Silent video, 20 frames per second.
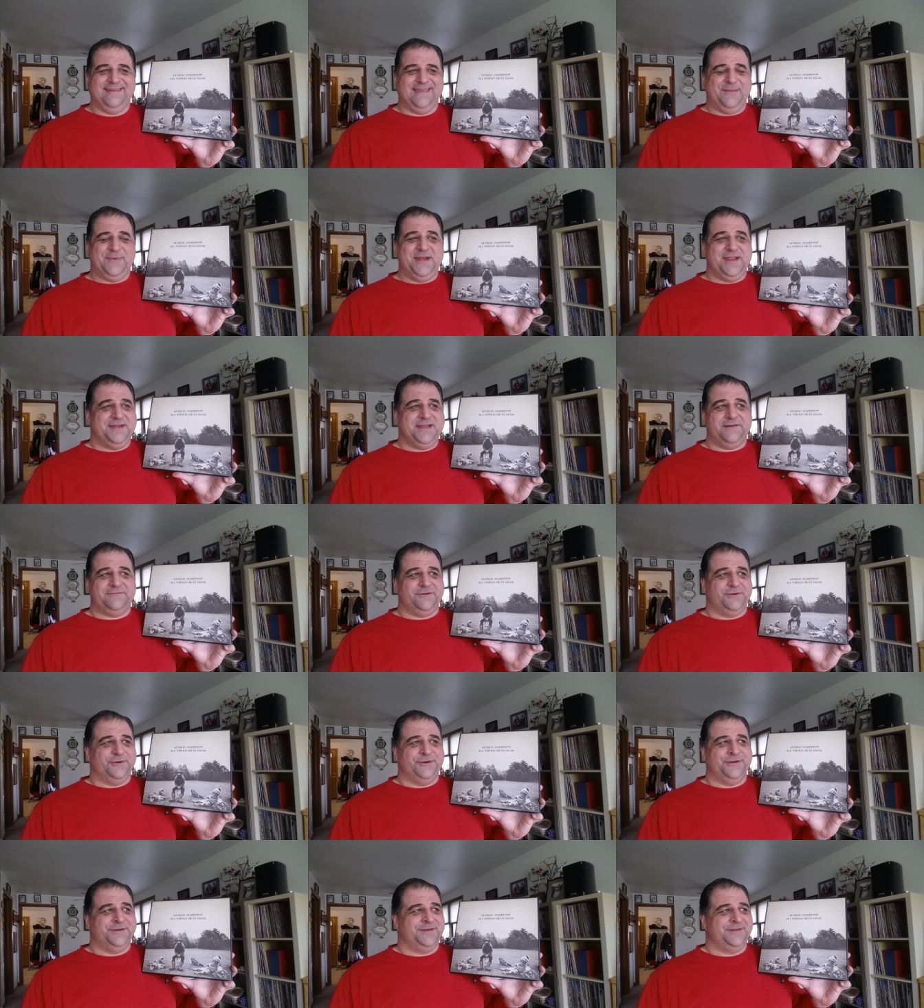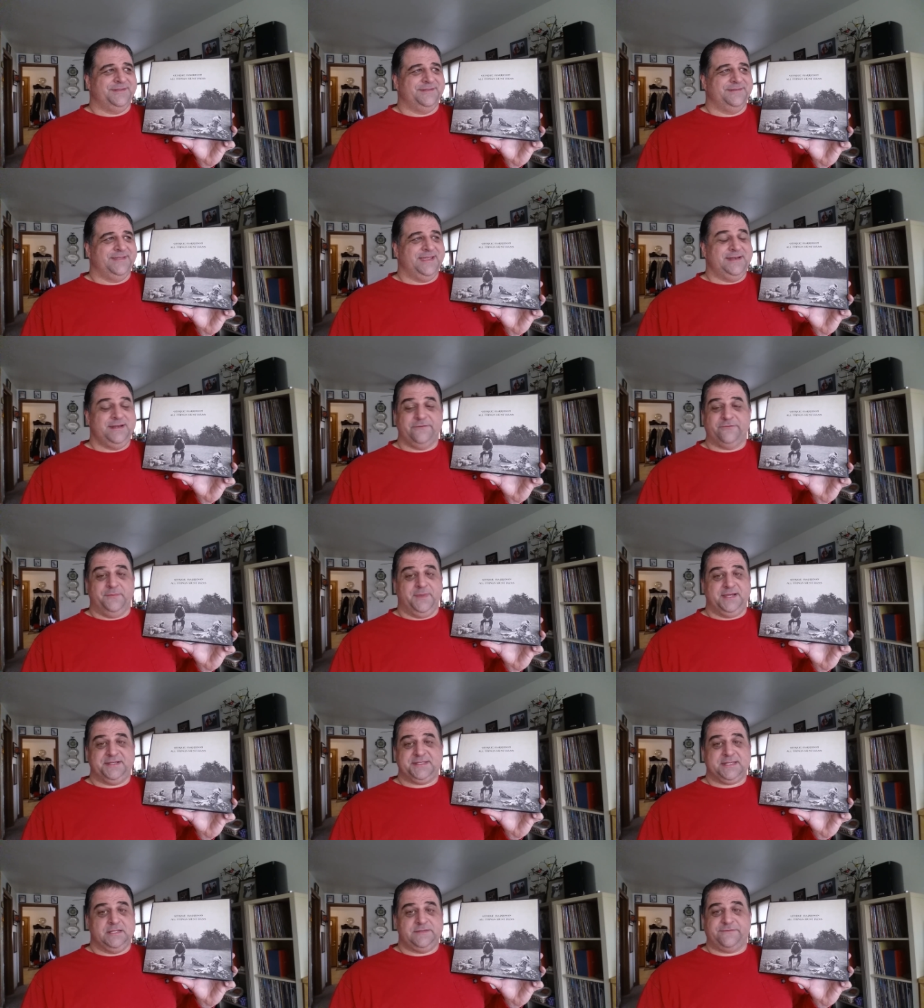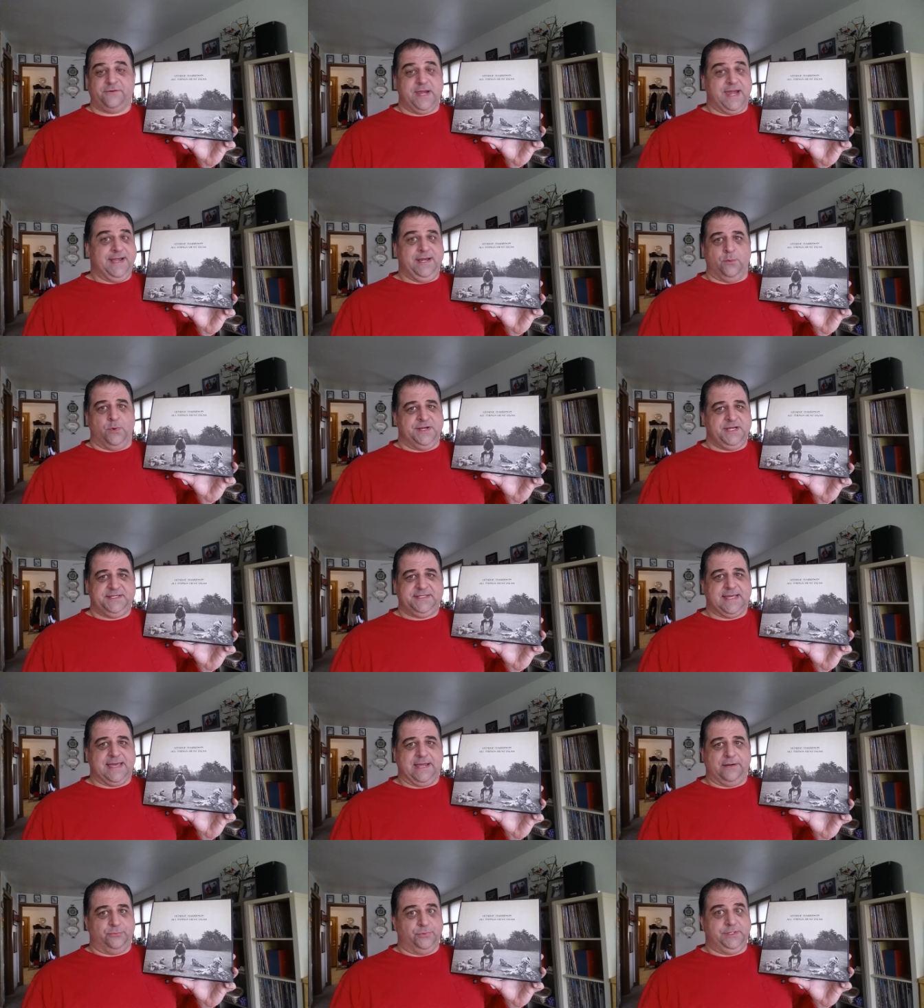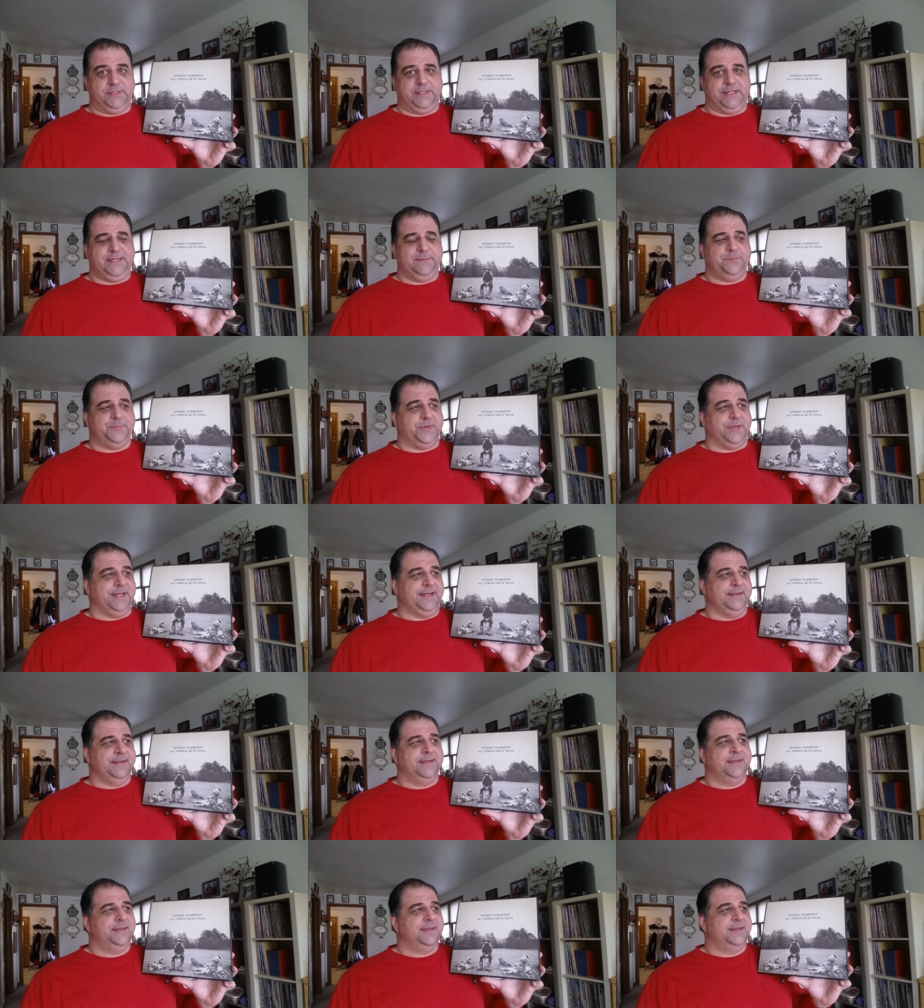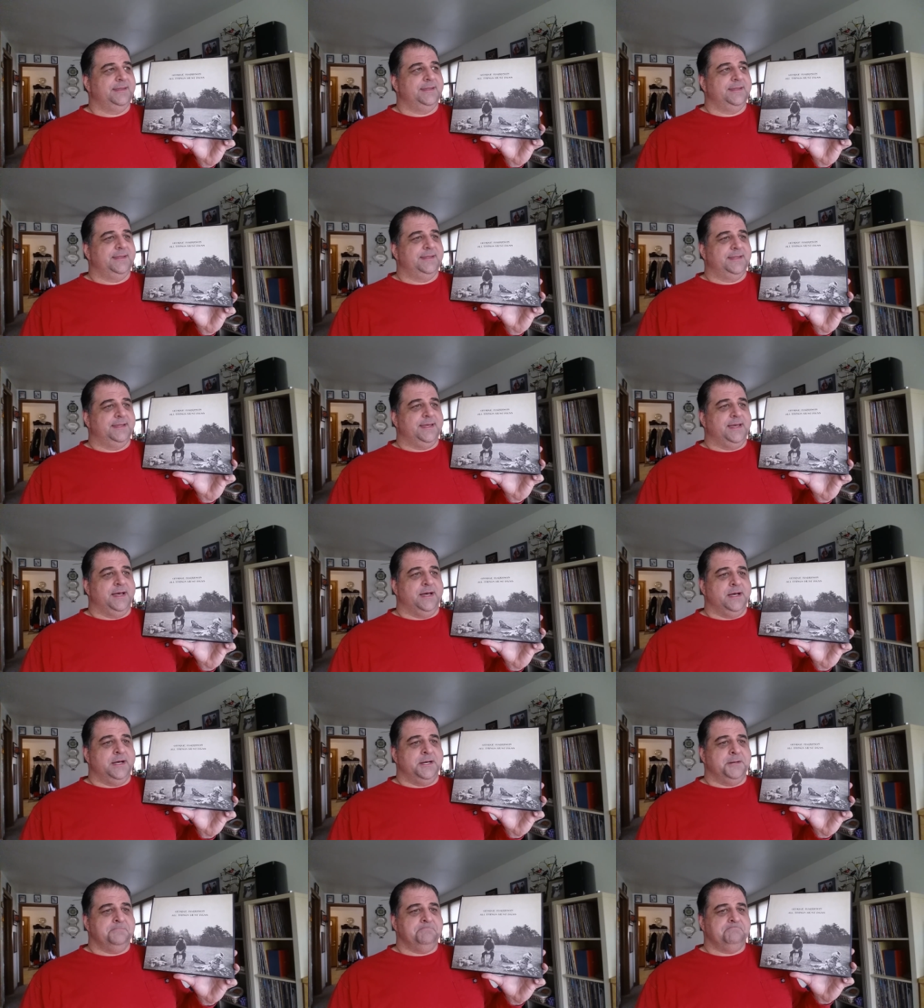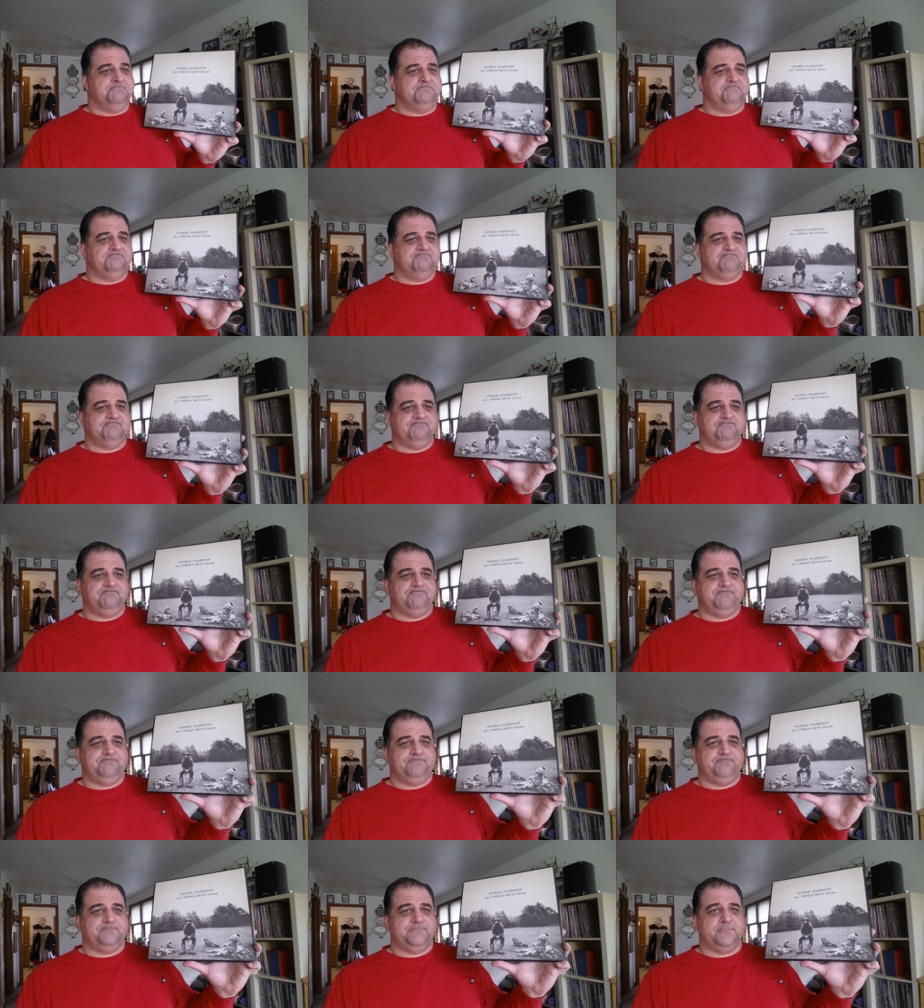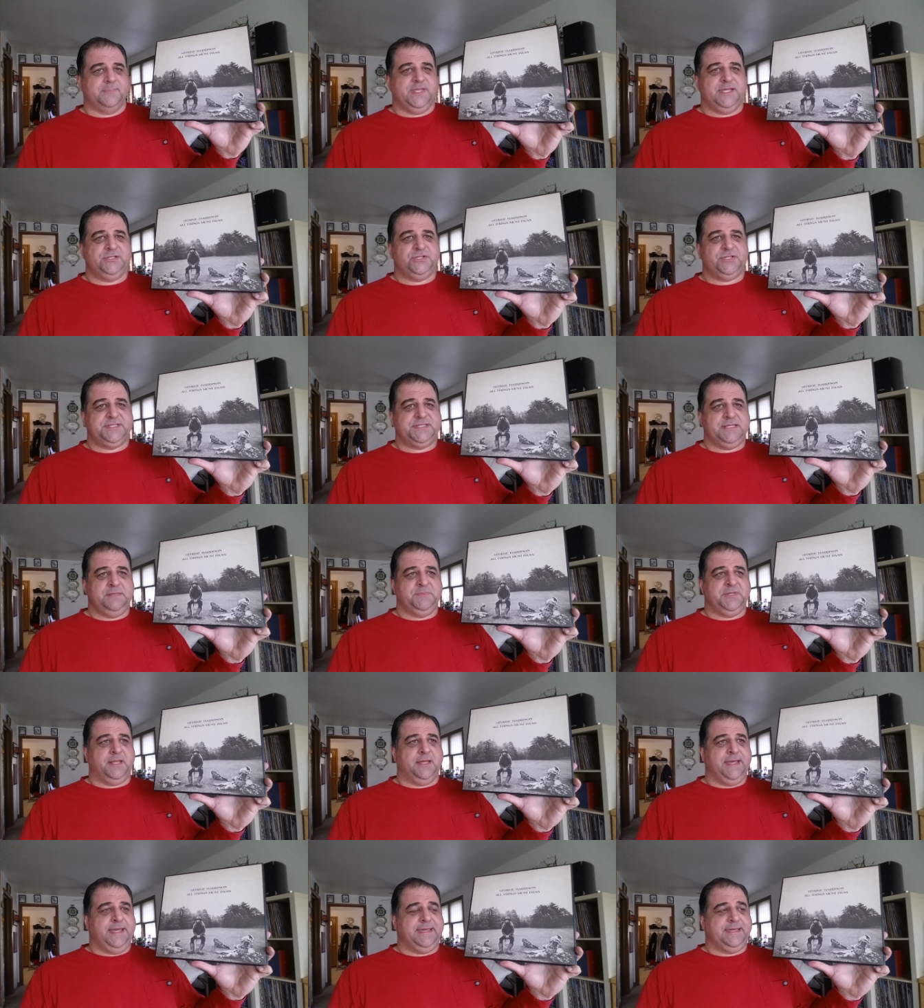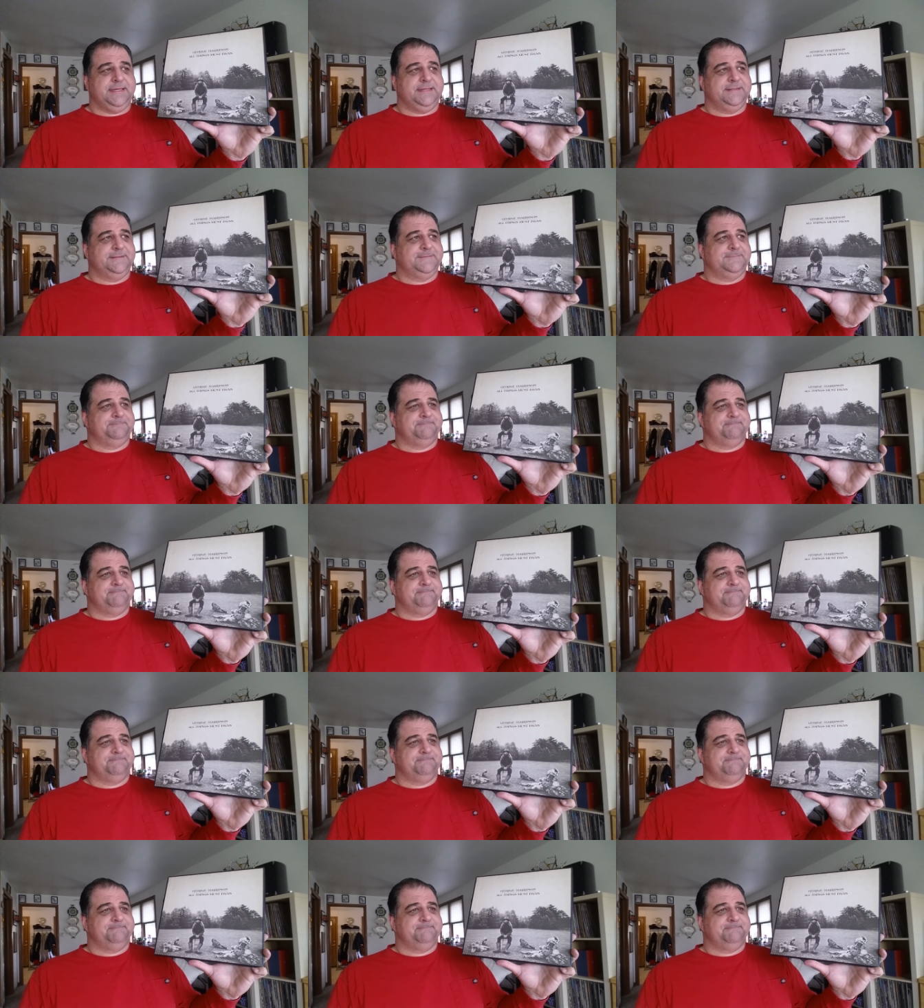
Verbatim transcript: I mean, it never it never makes sense for anyone to die, really, but um, it just seemed like